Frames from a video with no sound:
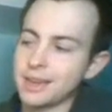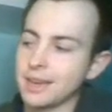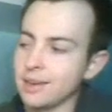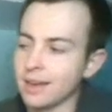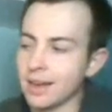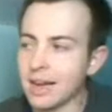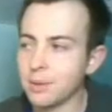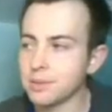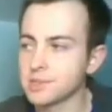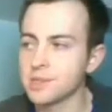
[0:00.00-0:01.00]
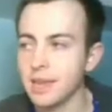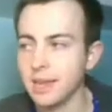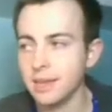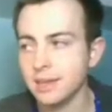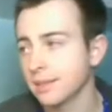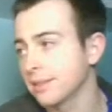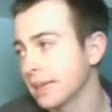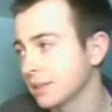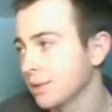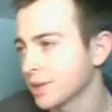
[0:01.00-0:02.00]
and I would say
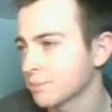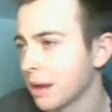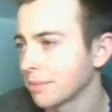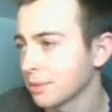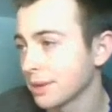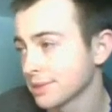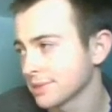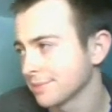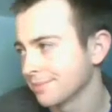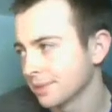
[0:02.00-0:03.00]
that Lucas probably wins.